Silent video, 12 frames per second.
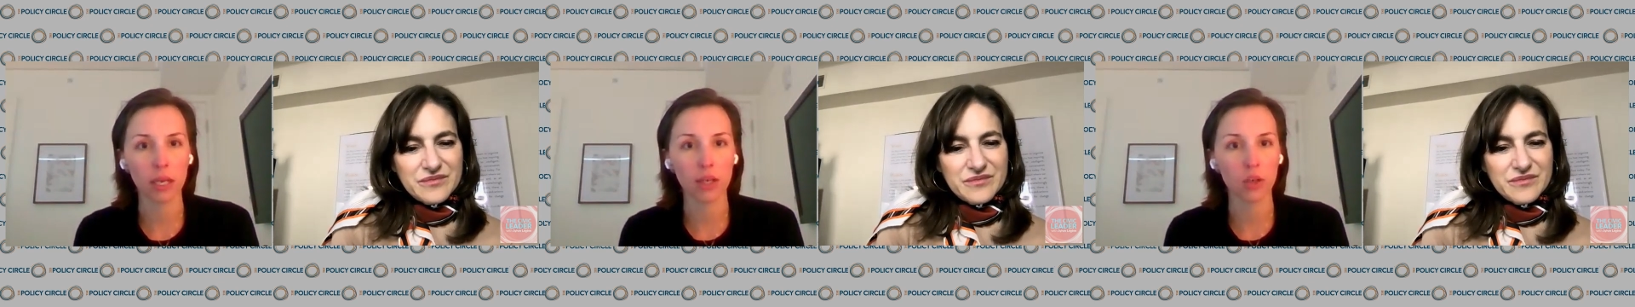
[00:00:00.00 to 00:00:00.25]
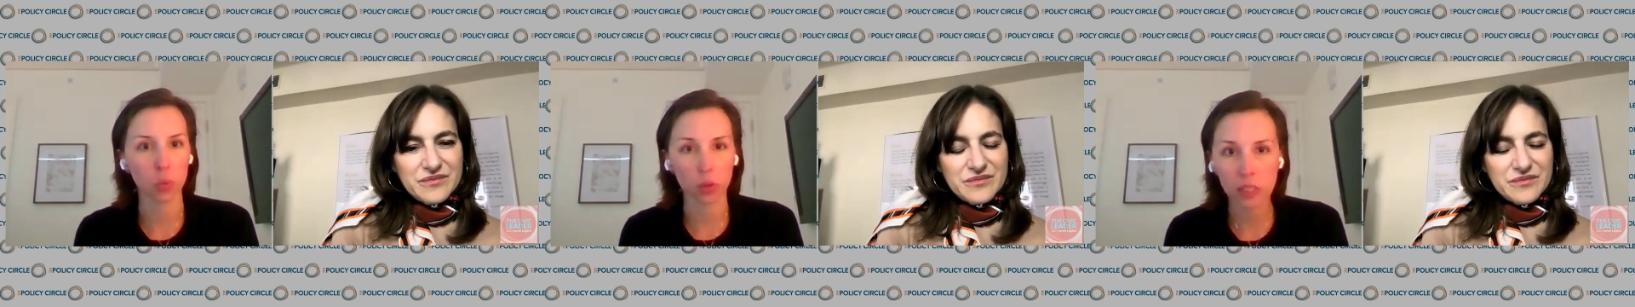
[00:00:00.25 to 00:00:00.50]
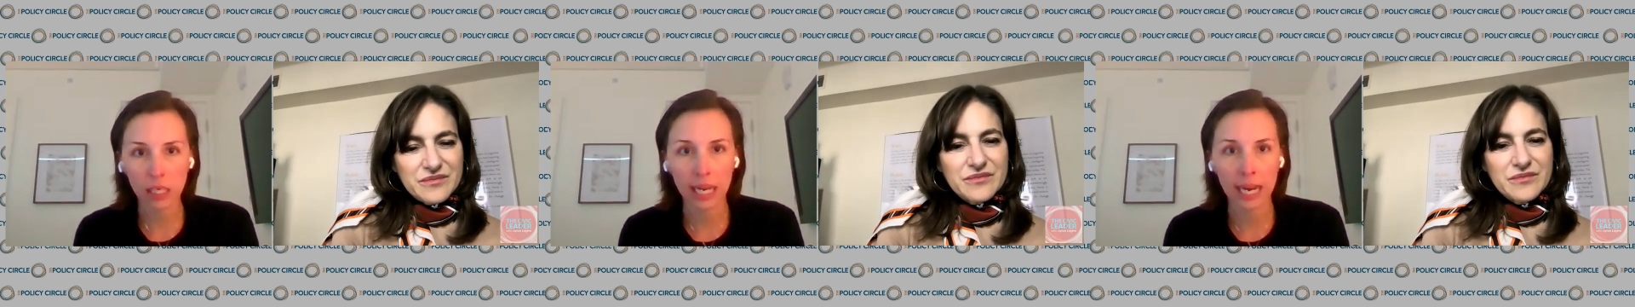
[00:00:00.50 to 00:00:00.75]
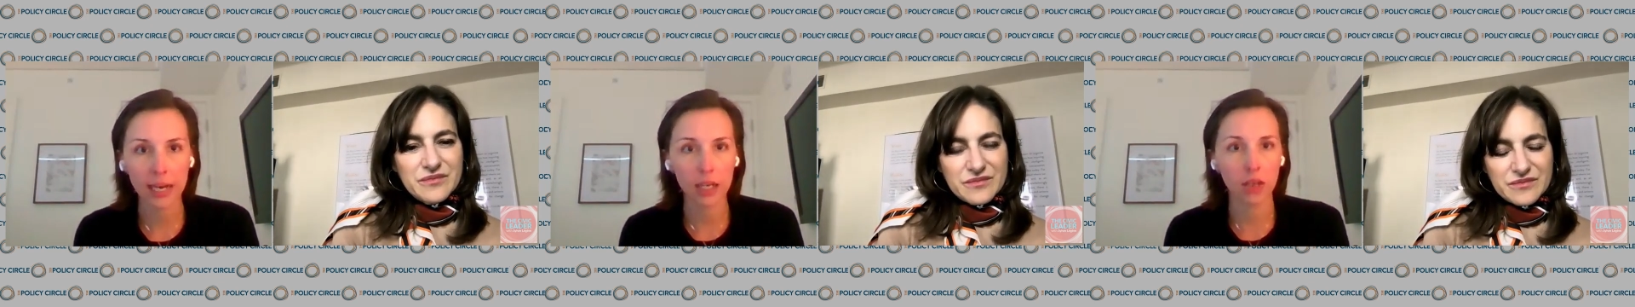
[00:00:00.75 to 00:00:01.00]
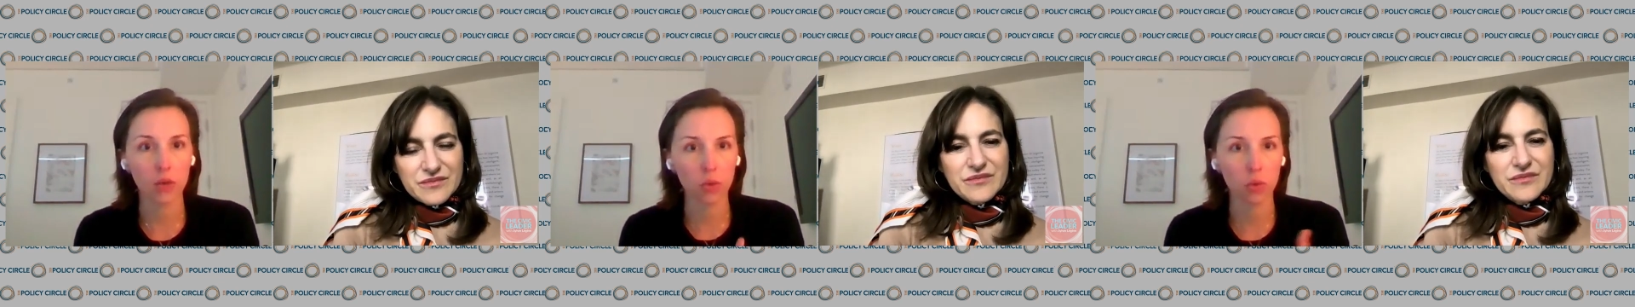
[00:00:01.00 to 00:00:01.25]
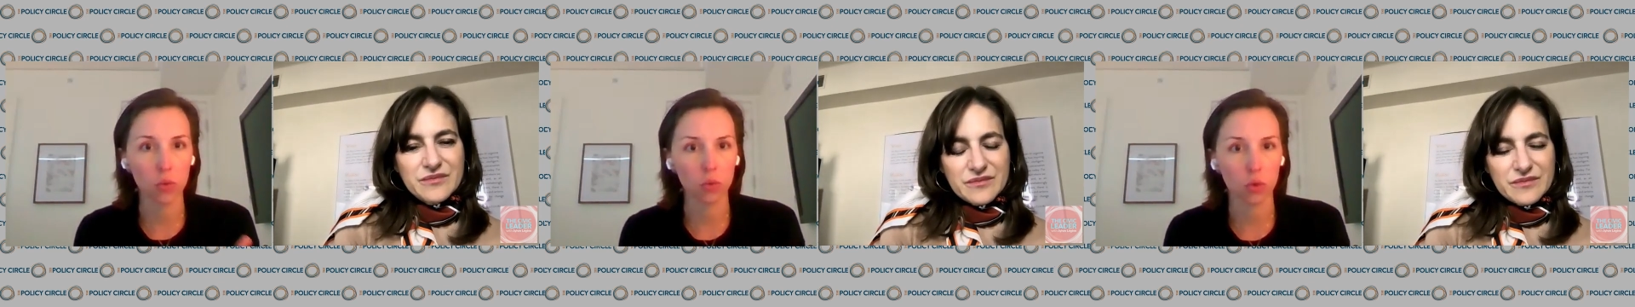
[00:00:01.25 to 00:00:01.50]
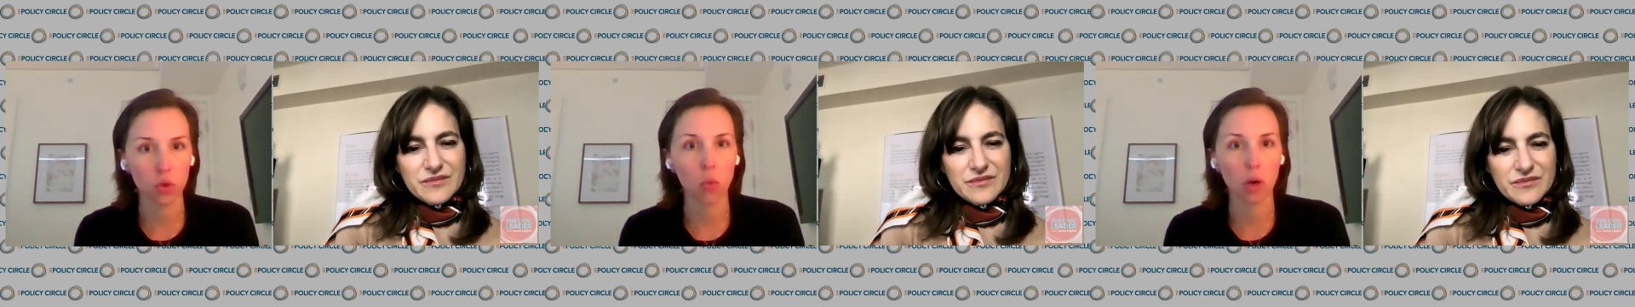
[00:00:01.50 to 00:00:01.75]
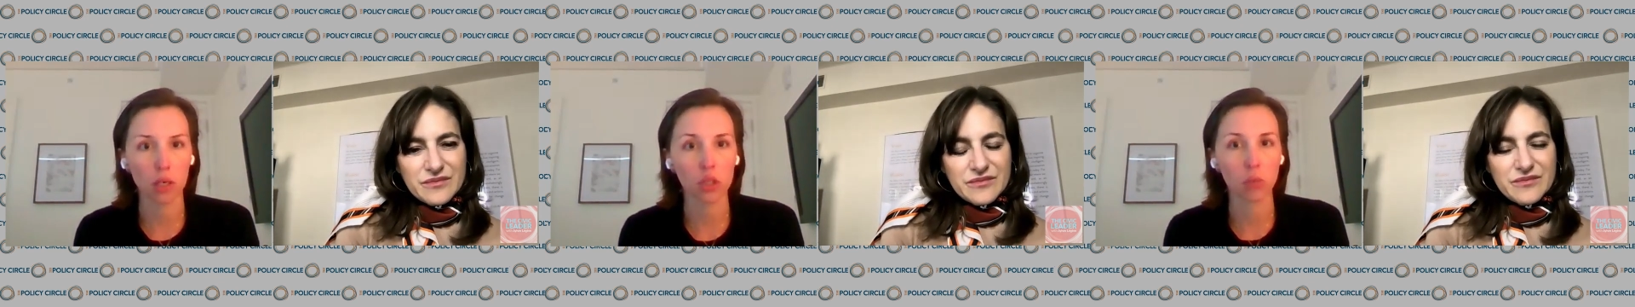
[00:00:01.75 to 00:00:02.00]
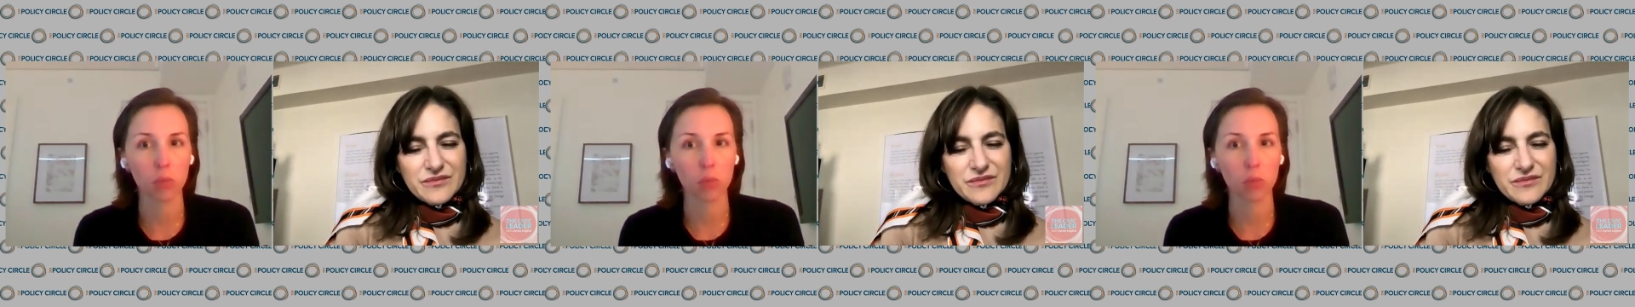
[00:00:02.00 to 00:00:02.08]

Speaker 1: and endorse the candidate who who you want to